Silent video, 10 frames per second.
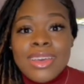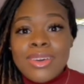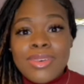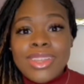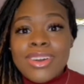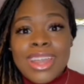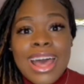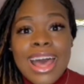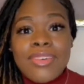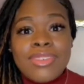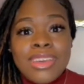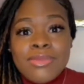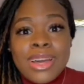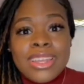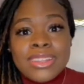what are you gonna have when
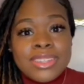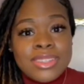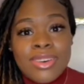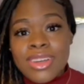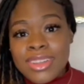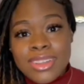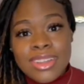everybody else is gone?